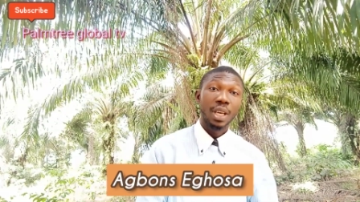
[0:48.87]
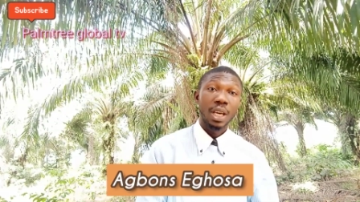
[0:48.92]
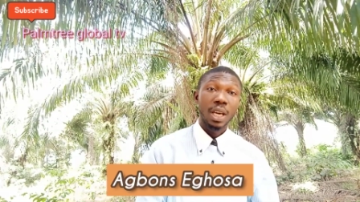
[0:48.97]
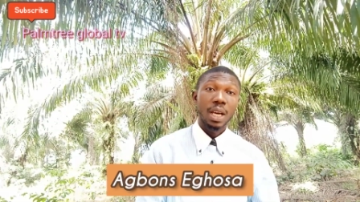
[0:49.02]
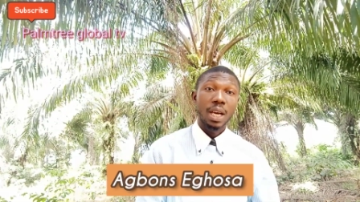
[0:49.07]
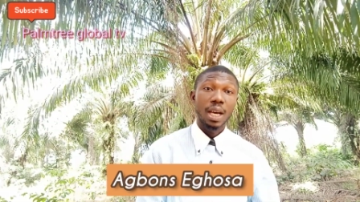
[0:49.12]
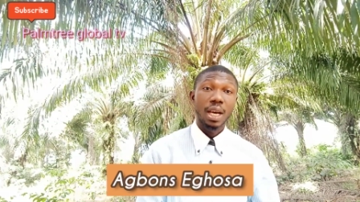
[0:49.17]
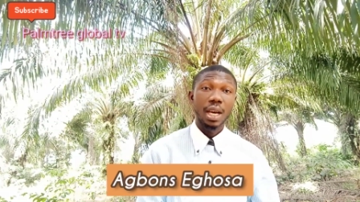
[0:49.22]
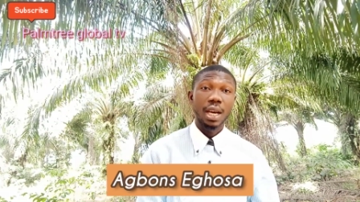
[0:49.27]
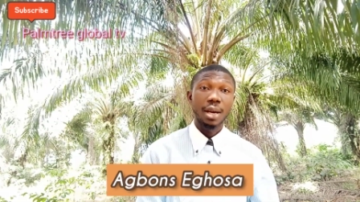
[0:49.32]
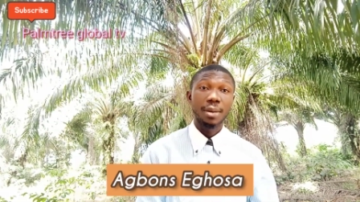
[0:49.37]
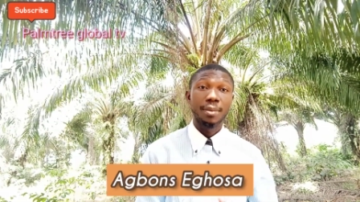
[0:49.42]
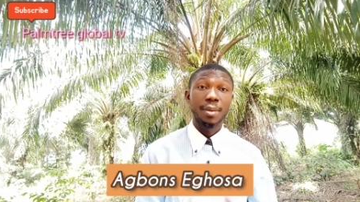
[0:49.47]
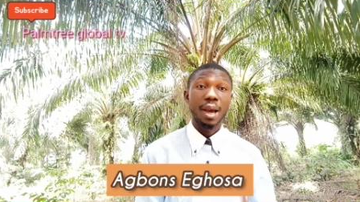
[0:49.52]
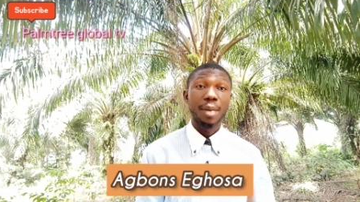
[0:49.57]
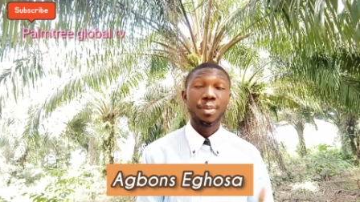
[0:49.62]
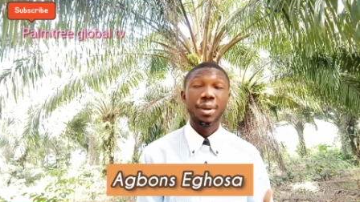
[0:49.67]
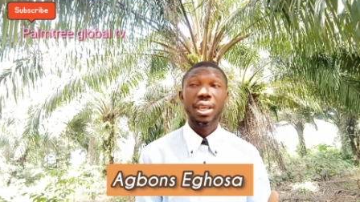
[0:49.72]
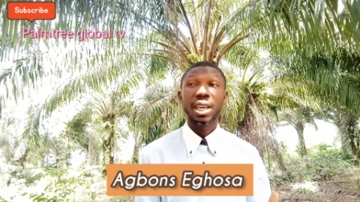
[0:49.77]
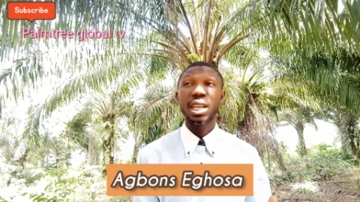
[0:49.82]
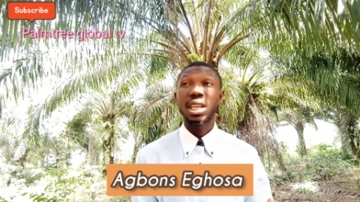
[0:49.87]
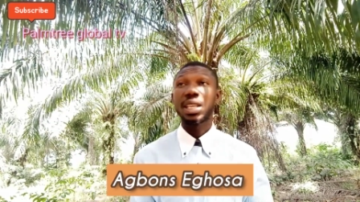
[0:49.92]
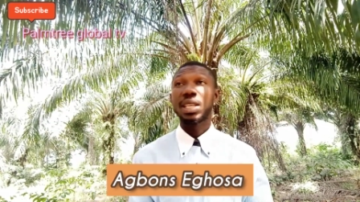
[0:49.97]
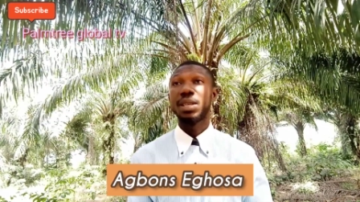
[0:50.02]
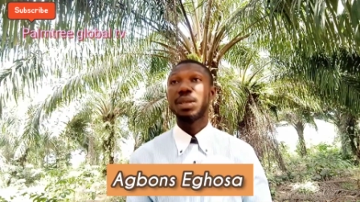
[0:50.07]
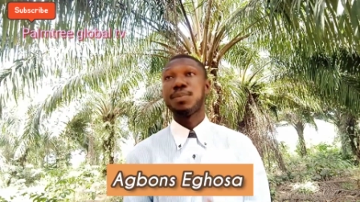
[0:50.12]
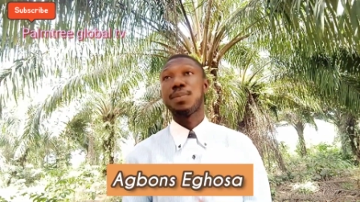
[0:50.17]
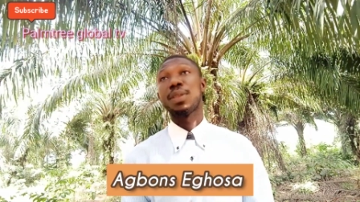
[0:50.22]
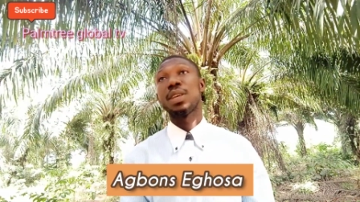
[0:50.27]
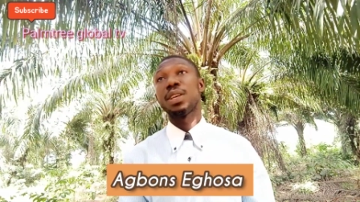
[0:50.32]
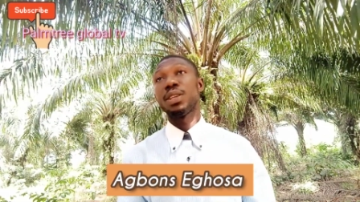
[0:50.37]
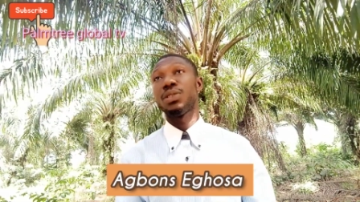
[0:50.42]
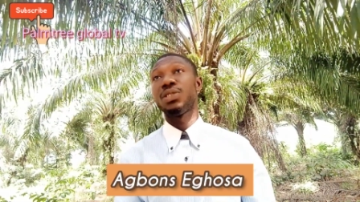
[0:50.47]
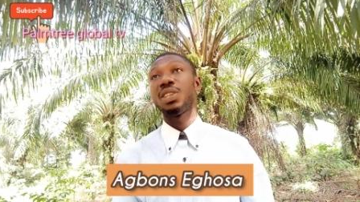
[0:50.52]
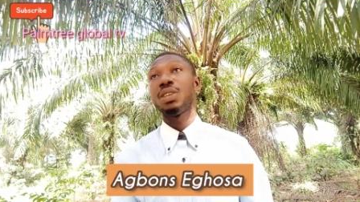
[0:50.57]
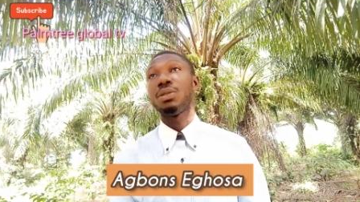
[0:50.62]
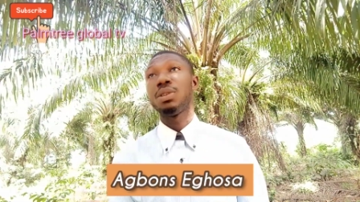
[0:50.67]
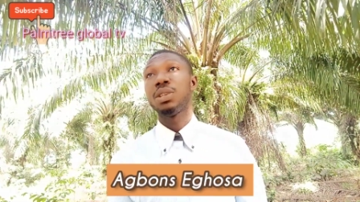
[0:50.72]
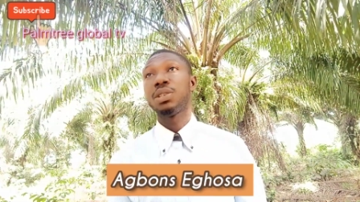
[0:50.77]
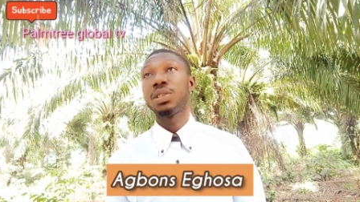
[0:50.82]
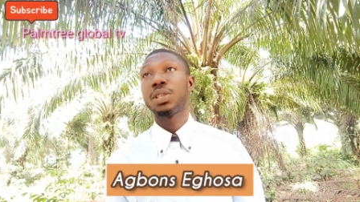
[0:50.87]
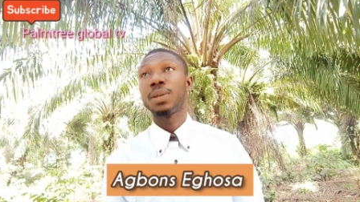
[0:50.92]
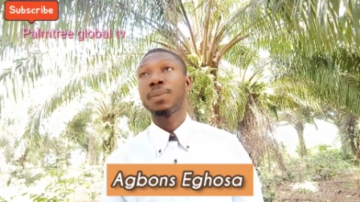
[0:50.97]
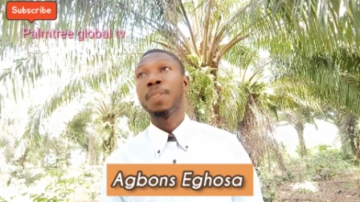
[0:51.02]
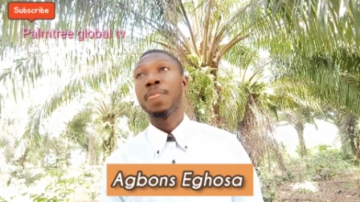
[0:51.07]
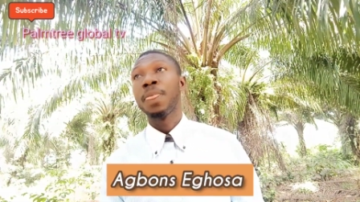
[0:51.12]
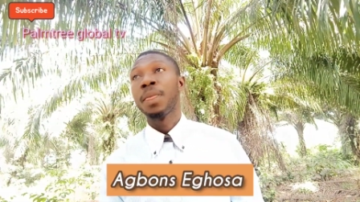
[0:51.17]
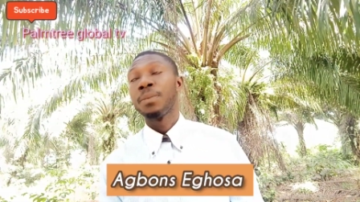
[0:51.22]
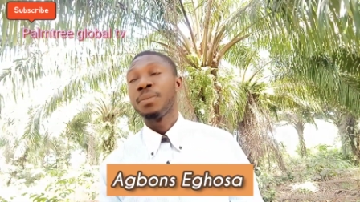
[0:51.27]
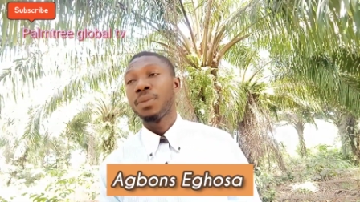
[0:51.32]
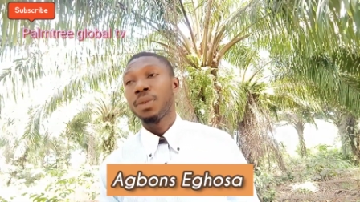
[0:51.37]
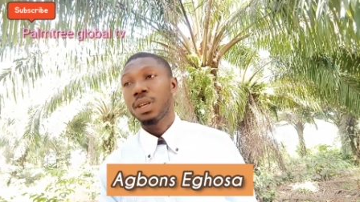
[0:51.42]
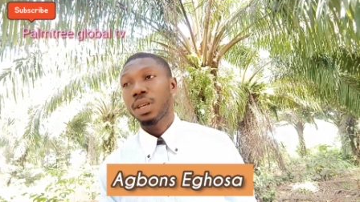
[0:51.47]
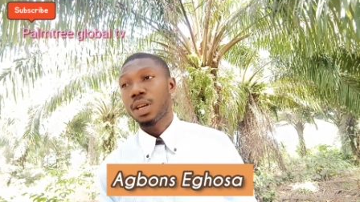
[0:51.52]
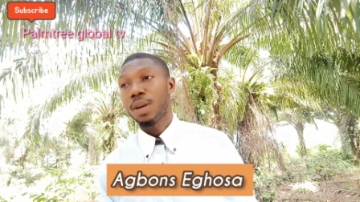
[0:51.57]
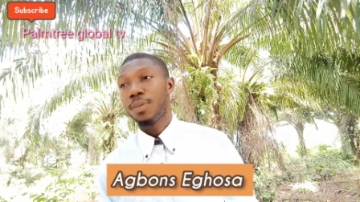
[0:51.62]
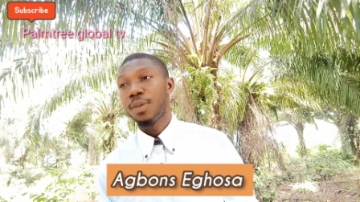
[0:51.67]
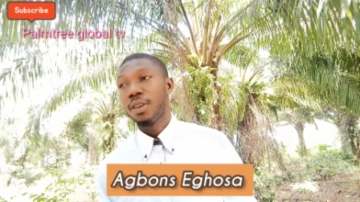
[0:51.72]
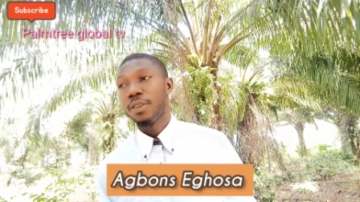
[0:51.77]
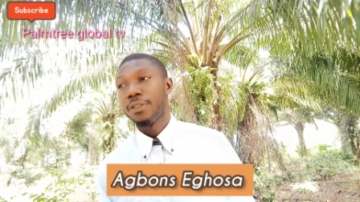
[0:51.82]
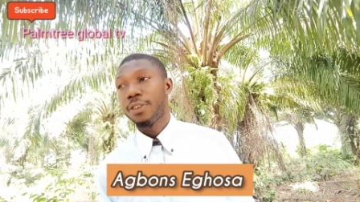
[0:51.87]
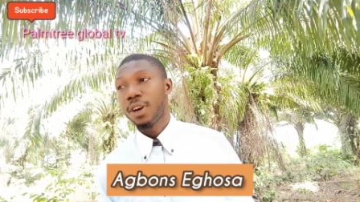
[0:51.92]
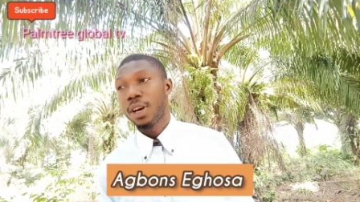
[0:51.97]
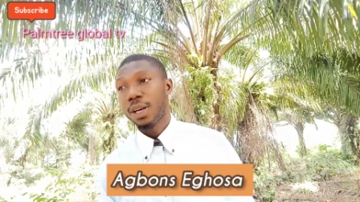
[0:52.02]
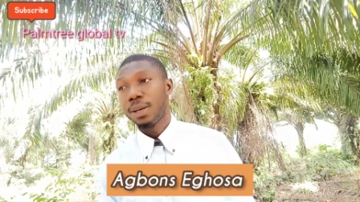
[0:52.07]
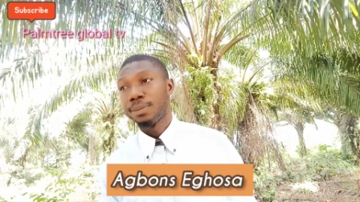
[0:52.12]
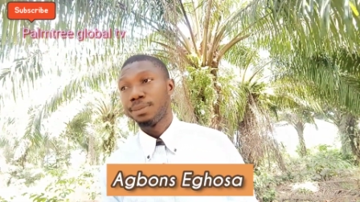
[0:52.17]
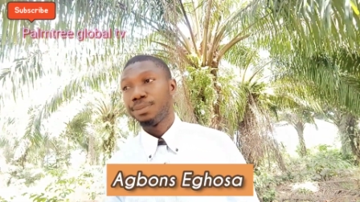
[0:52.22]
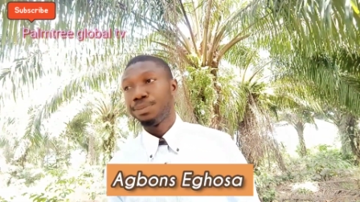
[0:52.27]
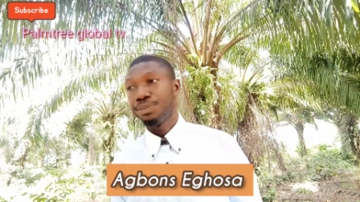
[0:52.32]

Um, I began a, a, series a couple of um,